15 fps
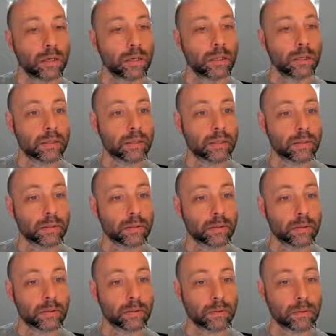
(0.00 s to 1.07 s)
And
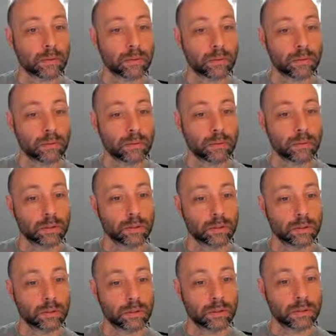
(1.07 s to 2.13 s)
so
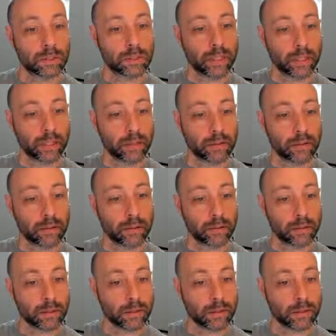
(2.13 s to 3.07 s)
the